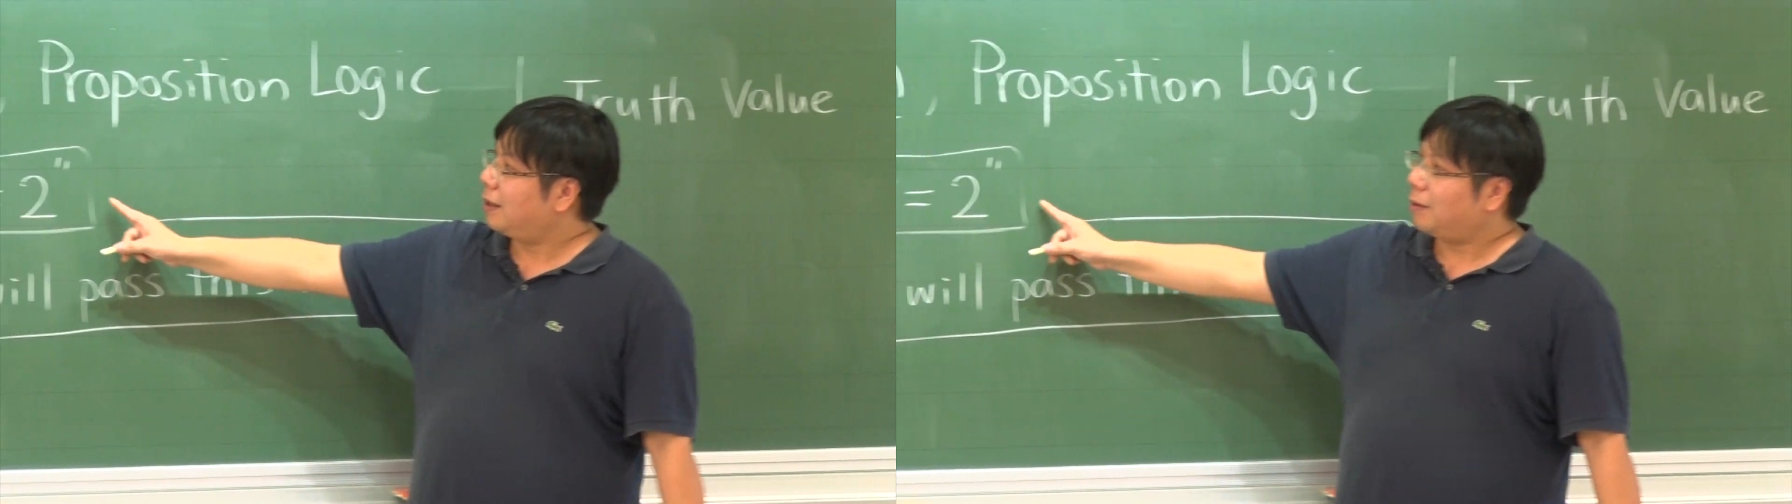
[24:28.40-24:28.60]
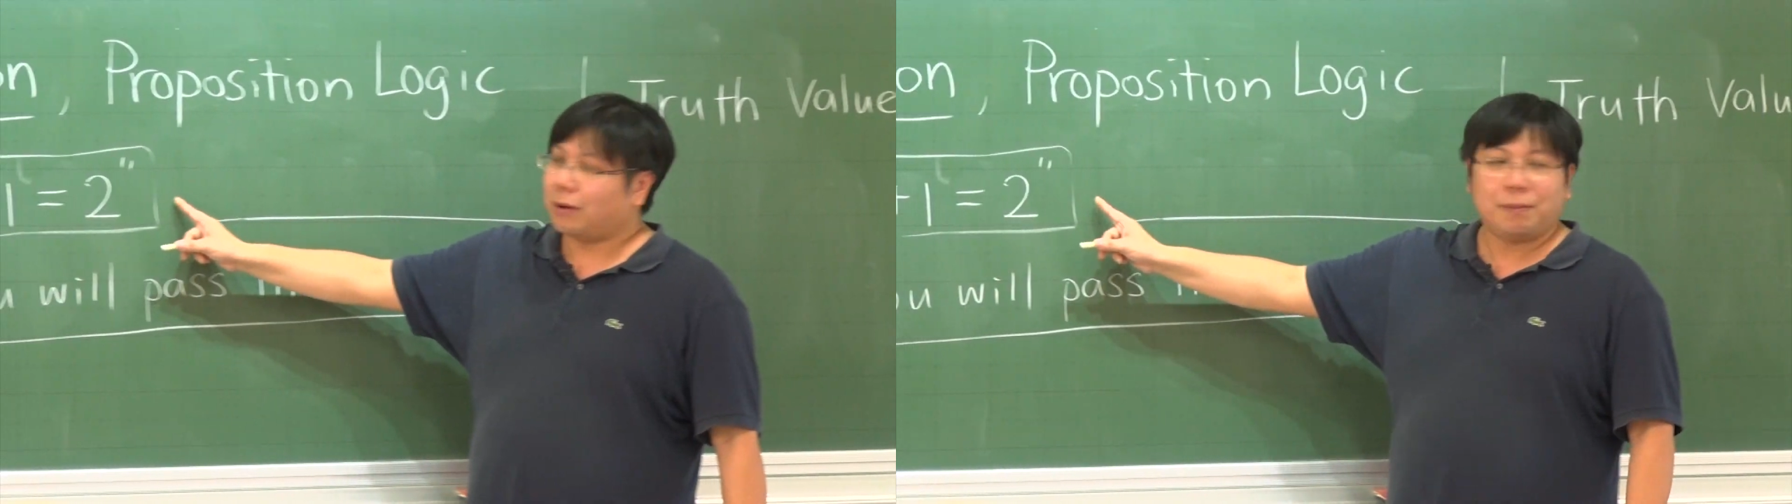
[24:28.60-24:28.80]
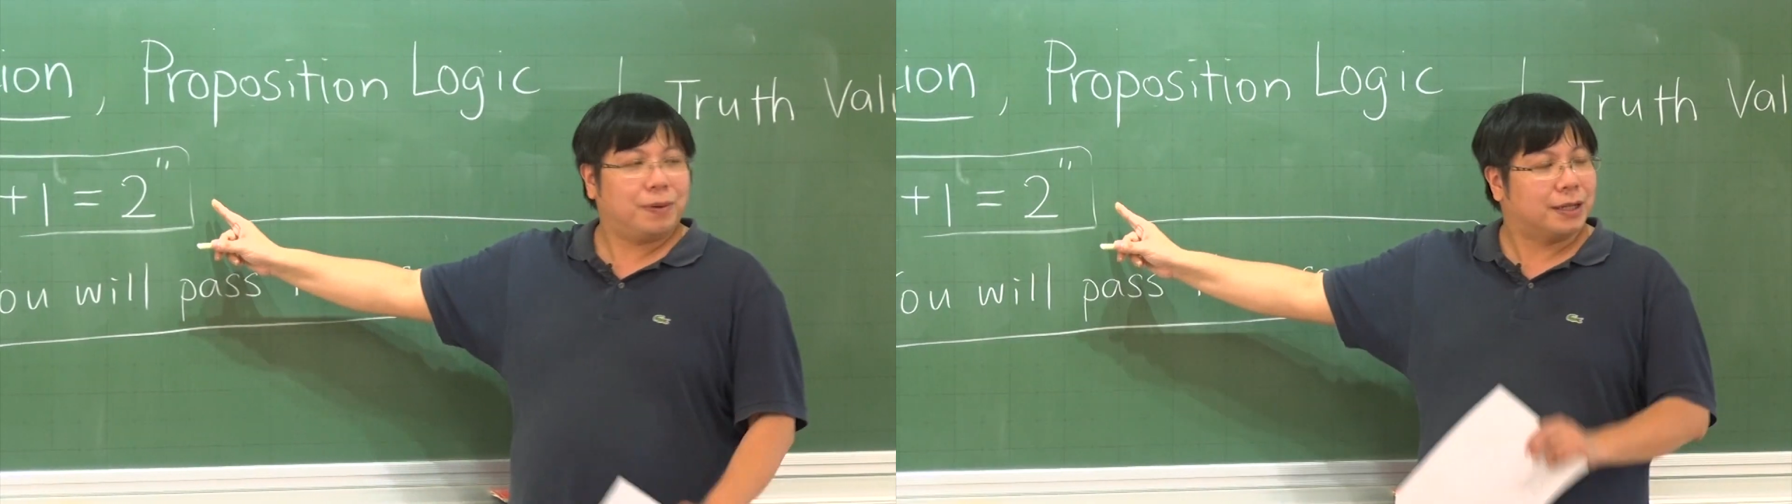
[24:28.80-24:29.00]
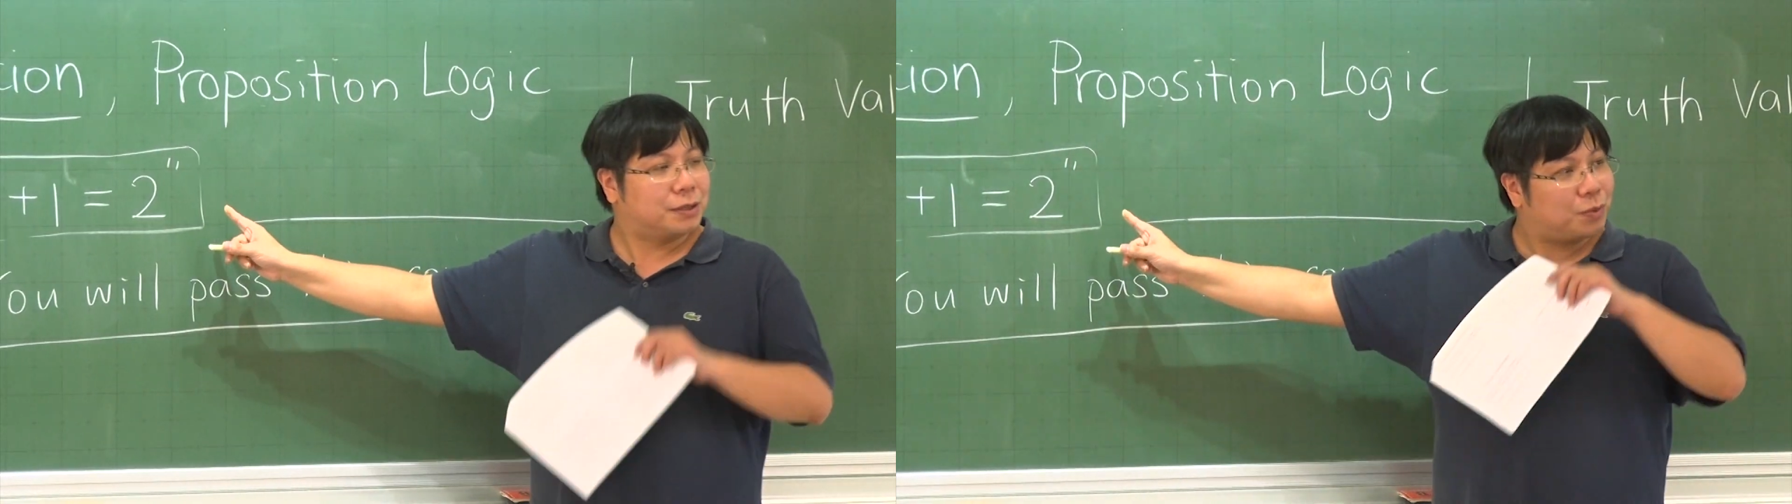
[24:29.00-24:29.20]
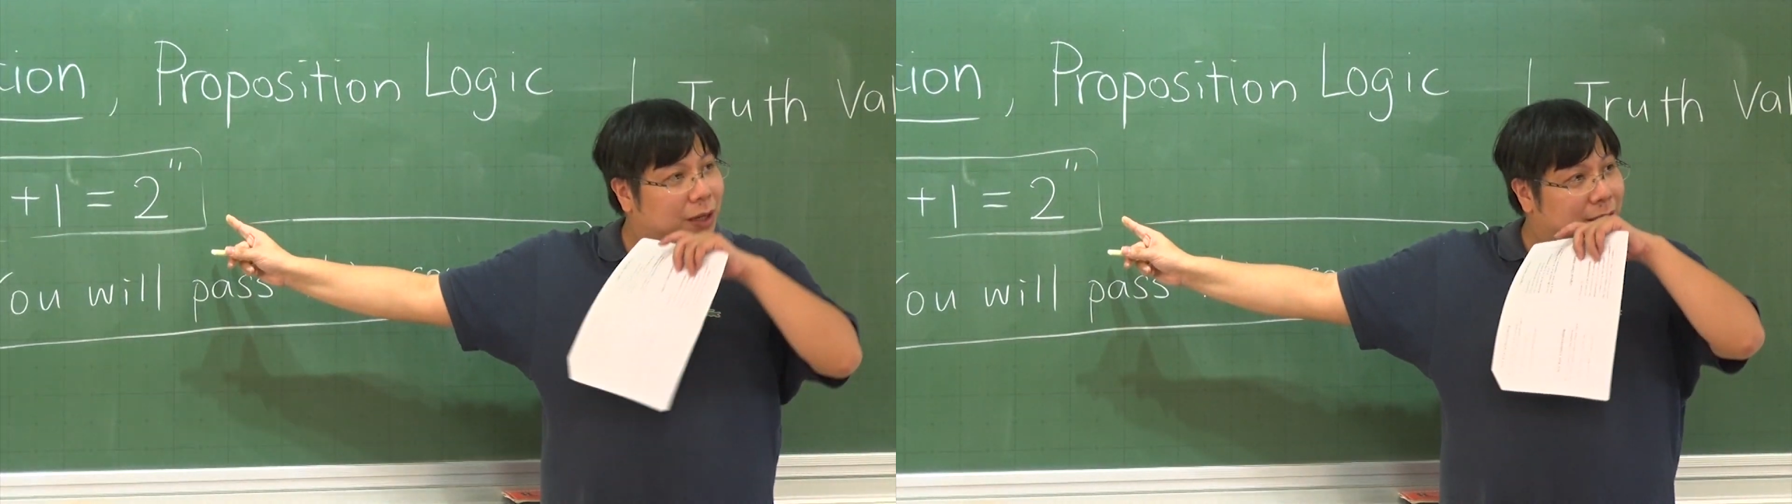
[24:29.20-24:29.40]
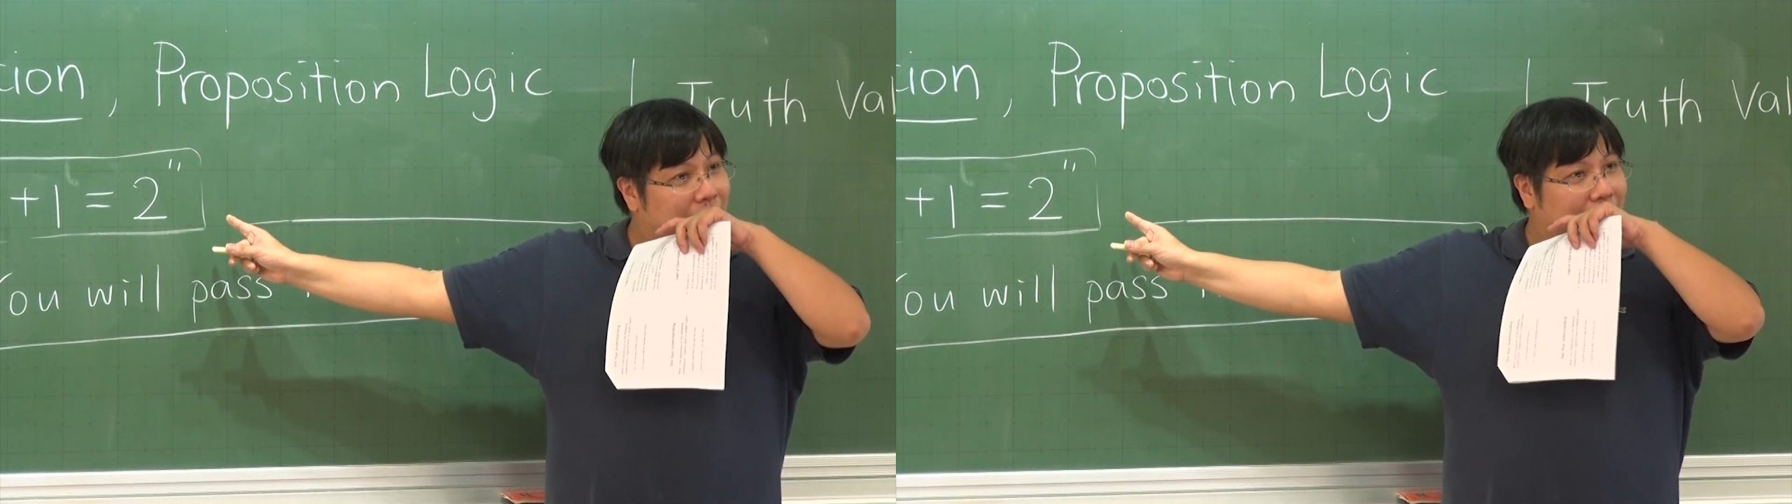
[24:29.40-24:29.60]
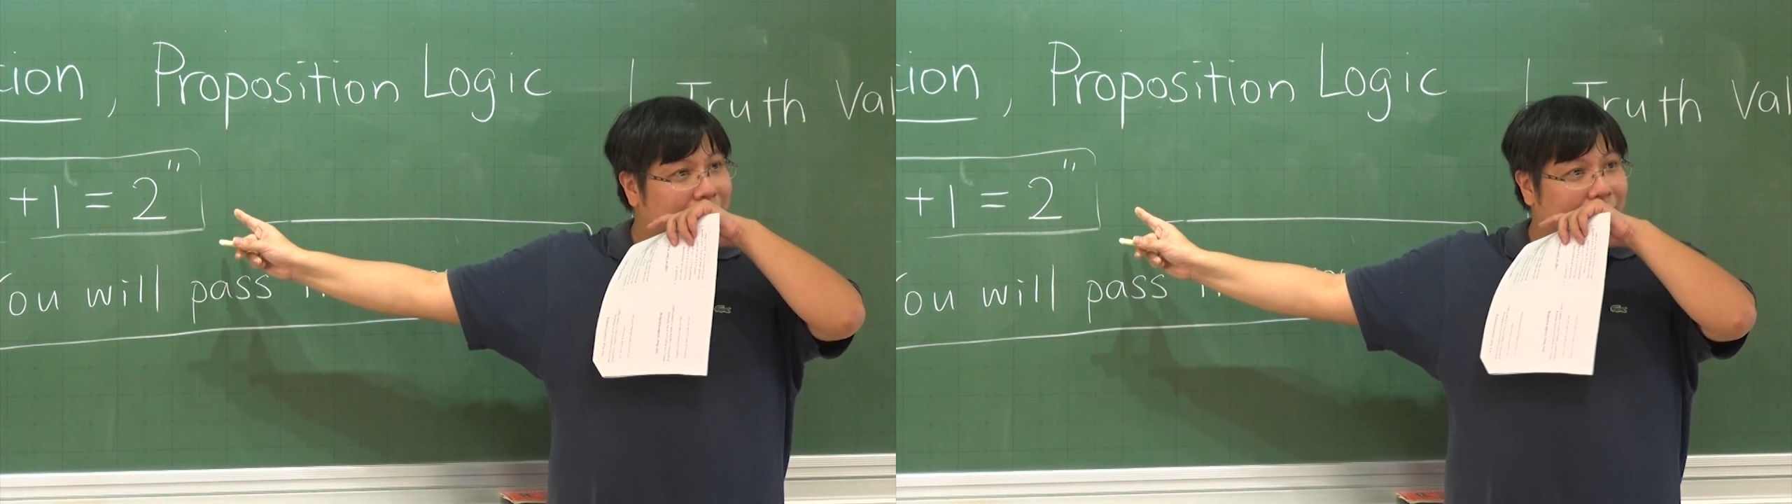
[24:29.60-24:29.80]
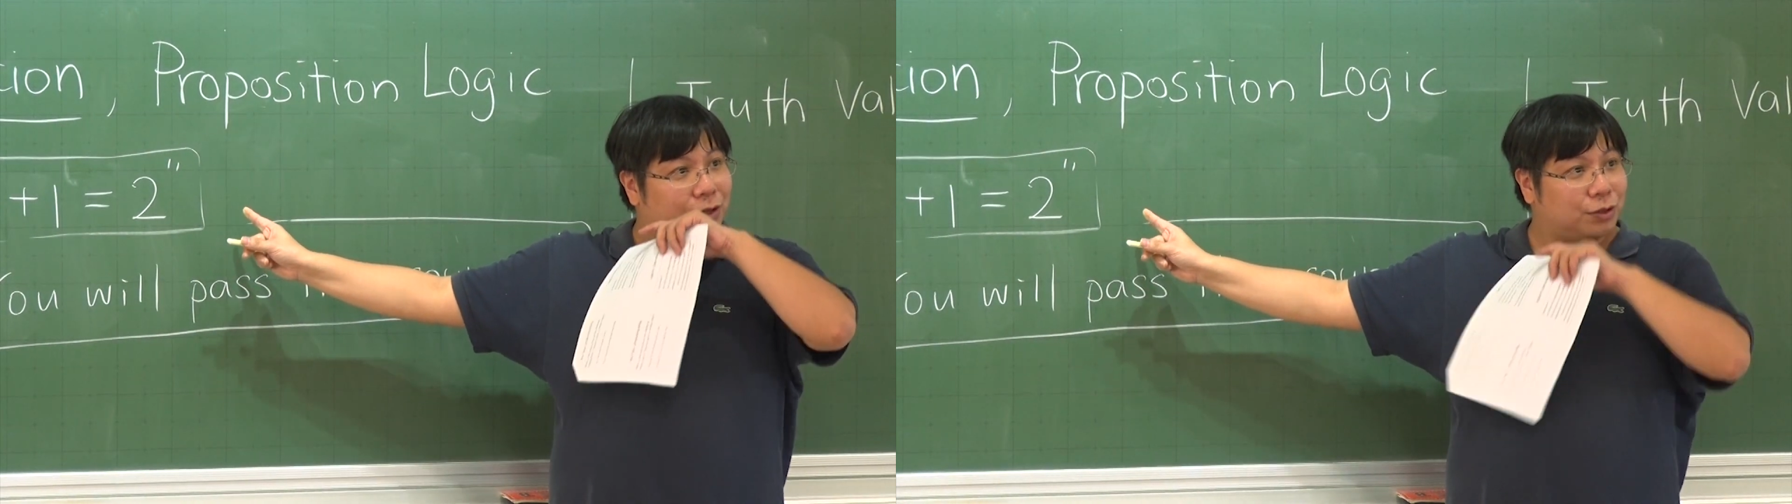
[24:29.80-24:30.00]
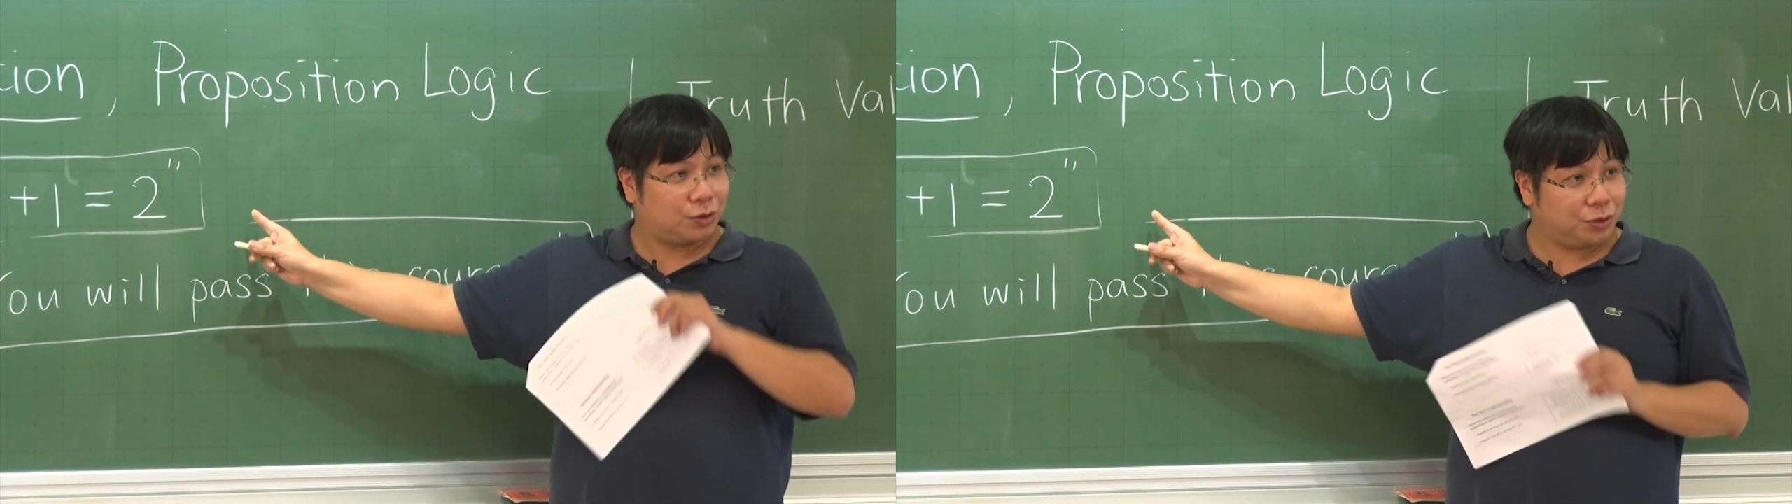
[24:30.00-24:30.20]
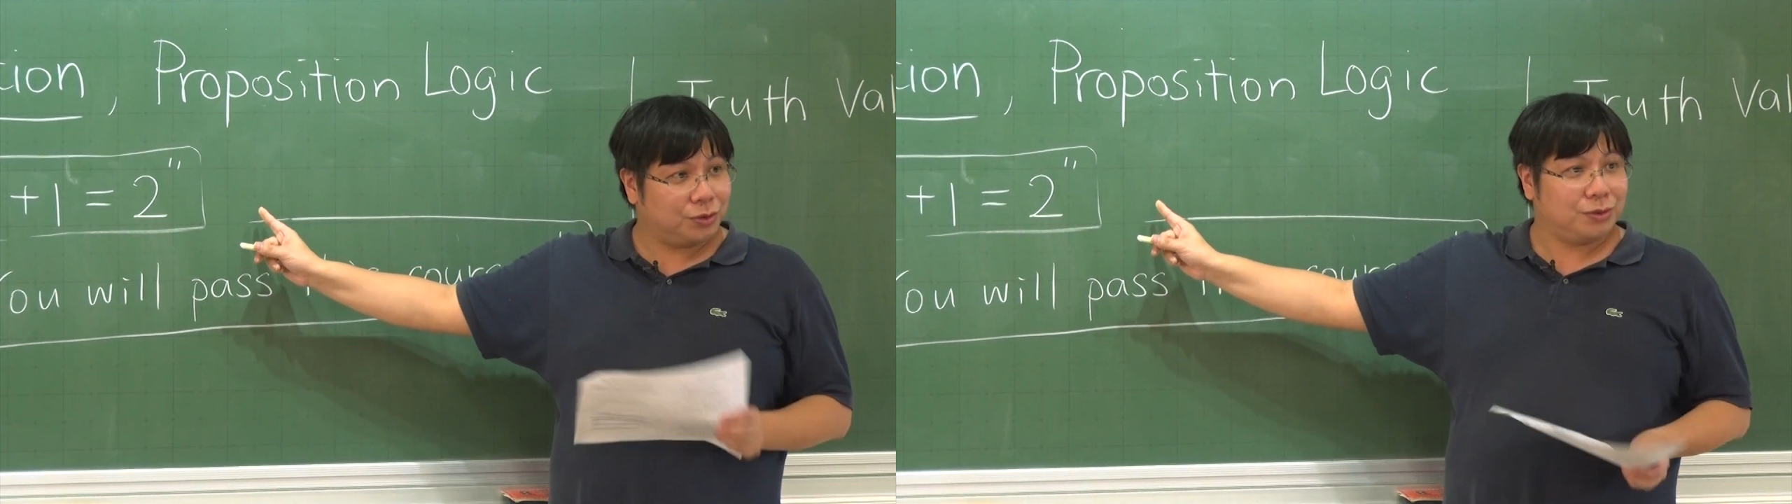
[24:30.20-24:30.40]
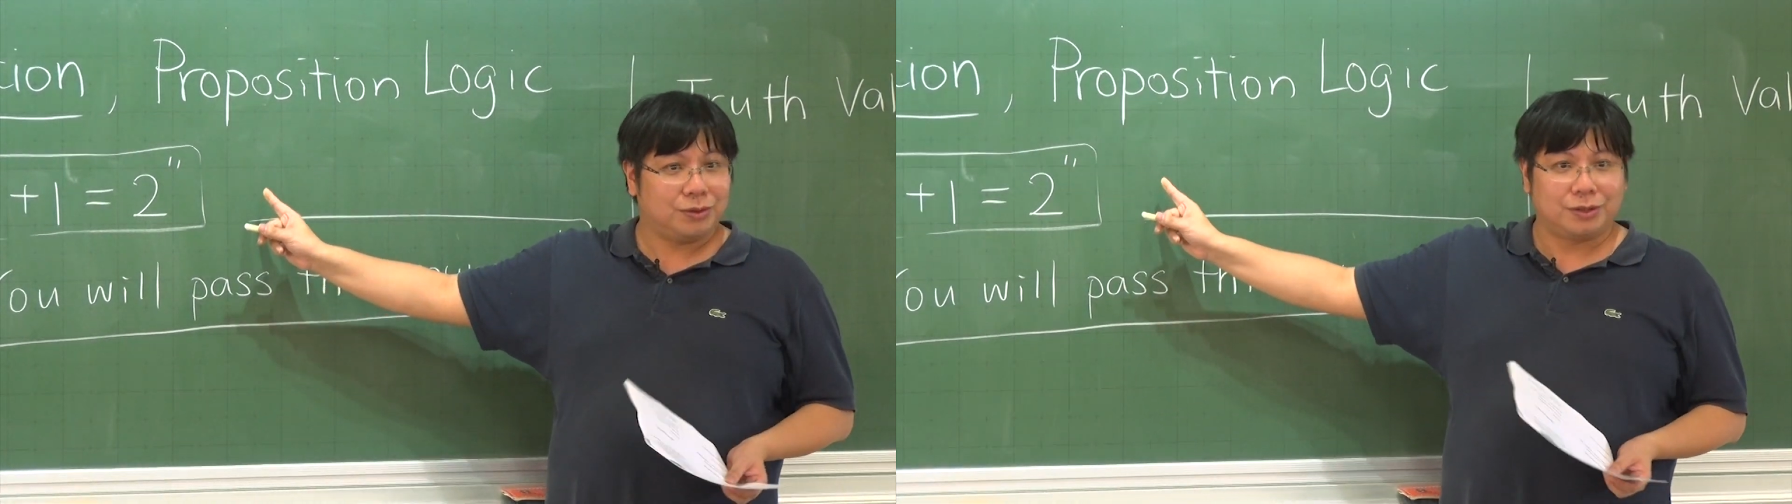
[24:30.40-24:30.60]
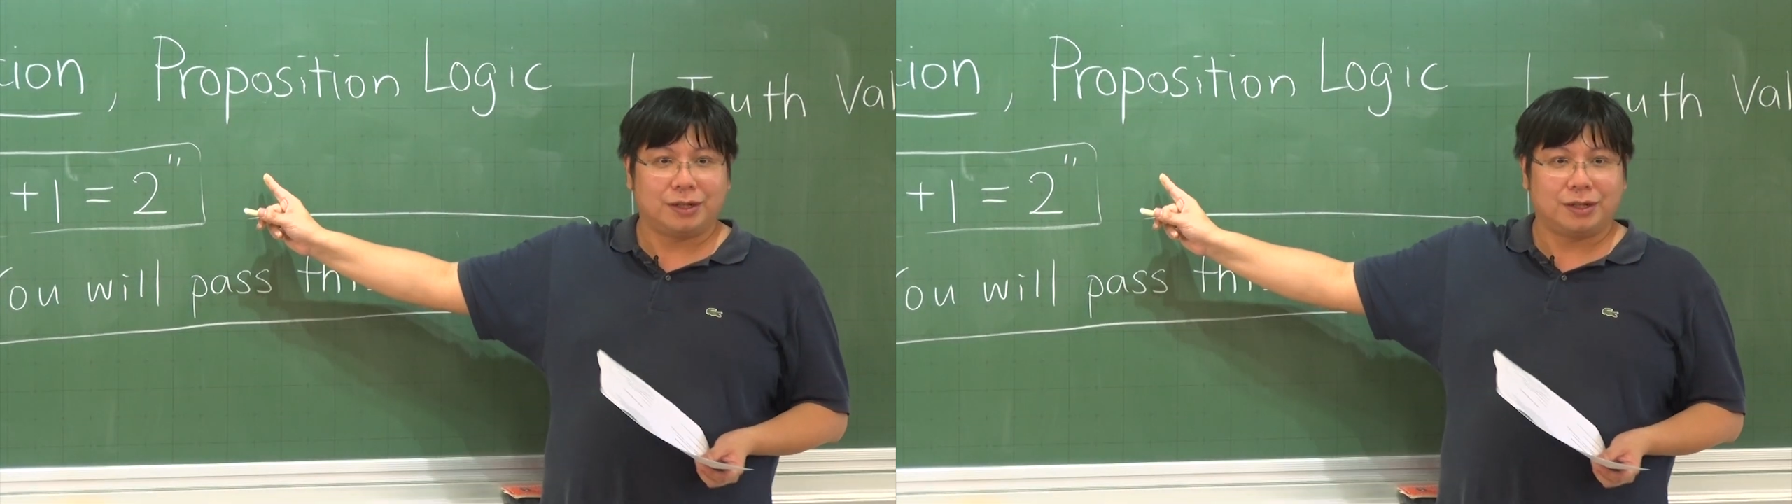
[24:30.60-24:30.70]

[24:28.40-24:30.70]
1 plus 1 is equal to true,